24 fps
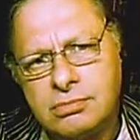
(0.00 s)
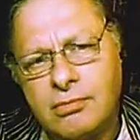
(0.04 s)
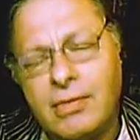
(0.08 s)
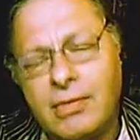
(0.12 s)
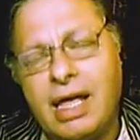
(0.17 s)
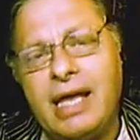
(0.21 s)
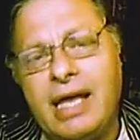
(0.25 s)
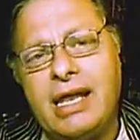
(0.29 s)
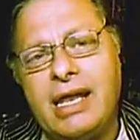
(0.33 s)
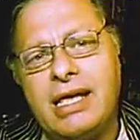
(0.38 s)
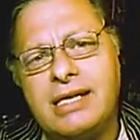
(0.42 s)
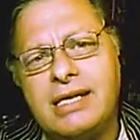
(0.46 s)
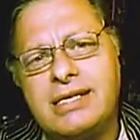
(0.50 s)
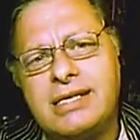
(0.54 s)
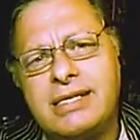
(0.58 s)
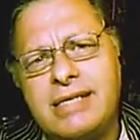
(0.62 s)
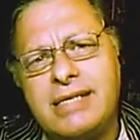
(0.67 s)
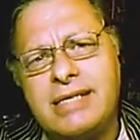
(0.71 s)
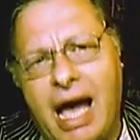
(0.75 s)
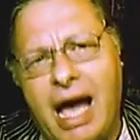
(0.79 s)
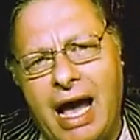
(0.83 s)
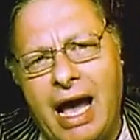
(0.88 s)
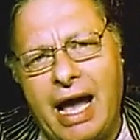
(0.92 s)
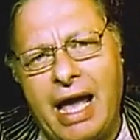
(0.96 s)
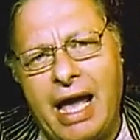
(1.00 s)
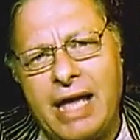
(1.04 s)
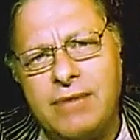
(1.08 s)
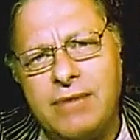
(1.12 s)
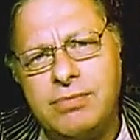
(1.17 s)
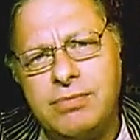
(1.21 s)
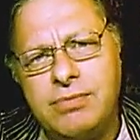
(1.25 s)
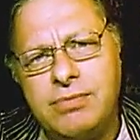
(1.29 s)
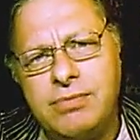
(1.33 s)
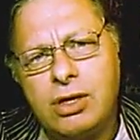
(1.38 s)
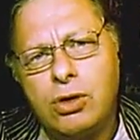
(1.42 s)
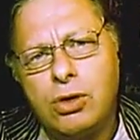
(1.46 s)
It is
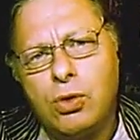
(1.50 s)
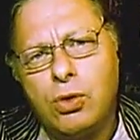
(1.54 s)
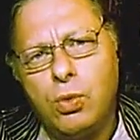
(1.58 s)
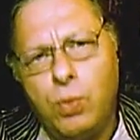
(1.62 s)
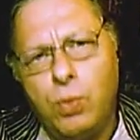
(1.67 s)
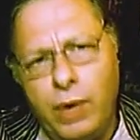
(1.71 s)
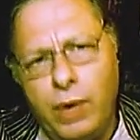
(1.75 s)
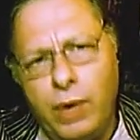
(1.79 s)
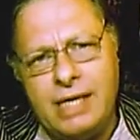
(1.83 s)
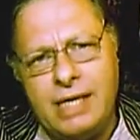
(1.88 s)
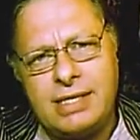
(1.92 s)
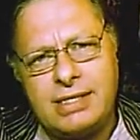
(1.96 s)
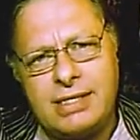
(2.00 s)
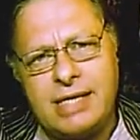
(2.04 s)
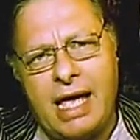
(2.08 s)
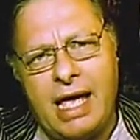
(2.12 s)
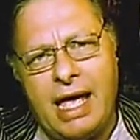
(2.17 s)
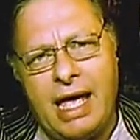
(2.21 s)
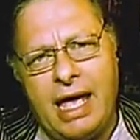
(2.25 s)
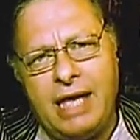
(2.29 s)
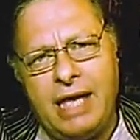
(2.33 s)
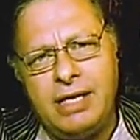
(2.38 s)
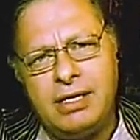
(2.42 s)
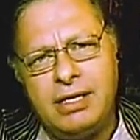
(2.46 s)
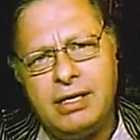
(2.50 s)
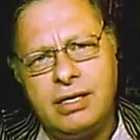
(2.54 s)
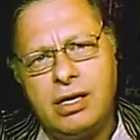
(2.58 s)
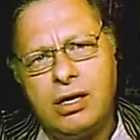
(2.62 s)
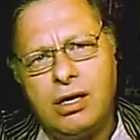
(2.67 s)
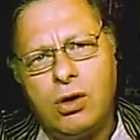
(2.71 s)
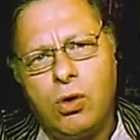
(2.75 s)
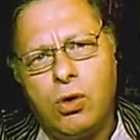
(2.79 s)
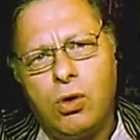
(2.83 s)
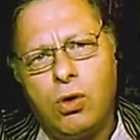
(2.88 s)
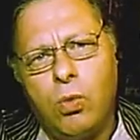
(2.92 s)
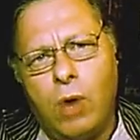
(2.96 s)
time we send
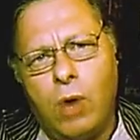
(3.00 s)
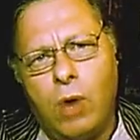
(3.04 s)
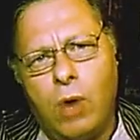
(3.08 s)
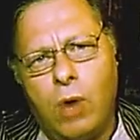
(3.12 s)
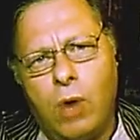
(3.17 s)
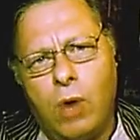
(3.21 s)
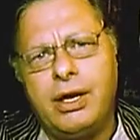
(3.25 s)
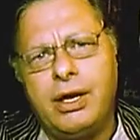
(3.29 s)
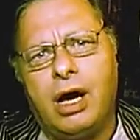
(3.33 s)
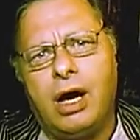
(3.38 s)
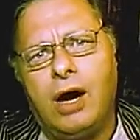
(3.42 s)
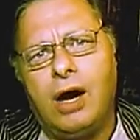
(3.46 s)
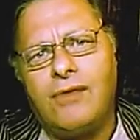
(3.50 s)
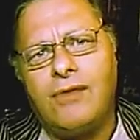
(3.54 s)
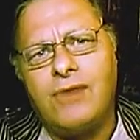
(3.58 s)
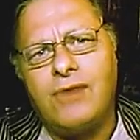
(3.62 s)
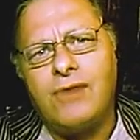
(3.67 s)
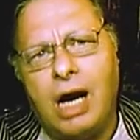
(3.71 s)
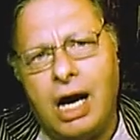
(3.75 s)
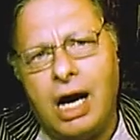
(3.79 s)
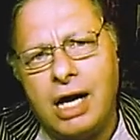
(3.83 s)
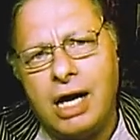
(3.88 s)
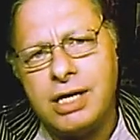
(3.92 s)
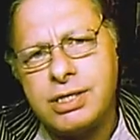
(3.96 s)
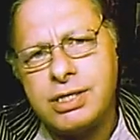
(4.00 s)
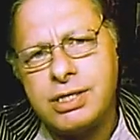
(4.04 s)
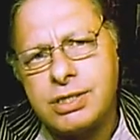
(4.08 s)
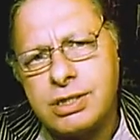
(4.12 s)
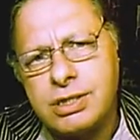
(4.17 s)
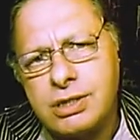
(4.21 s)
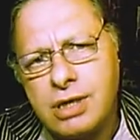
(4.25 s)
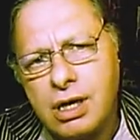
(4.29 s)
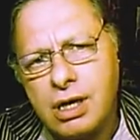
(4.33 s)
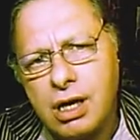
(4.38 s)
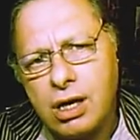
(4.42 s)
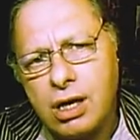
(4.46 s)
one of
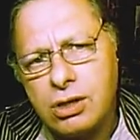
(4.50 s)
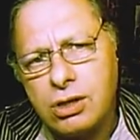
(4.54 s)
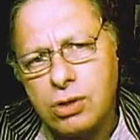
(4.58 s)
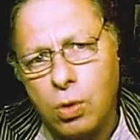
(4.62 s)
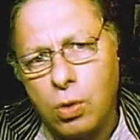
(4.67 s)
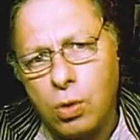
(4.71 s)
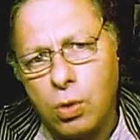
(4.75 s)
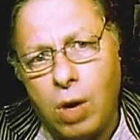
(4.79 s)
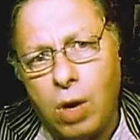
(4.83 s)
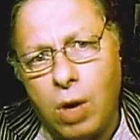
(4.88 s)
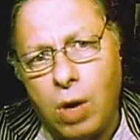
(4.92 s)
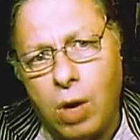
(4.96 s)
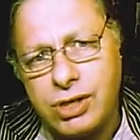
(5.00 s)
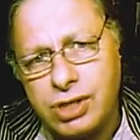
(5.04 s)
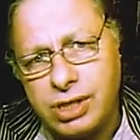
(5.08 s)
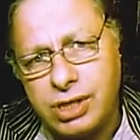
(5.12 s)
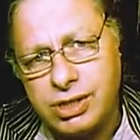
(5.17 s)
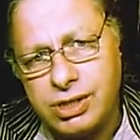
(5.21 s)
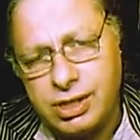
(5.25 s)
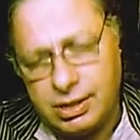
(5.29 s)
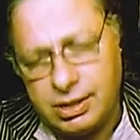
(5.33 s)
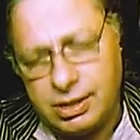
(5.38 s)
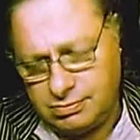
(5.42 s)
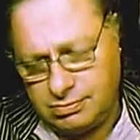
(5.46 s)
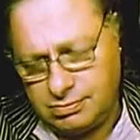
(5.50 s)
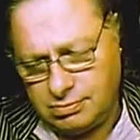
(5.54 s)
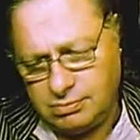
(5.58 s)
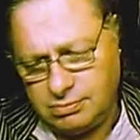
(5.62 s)
us to Washington.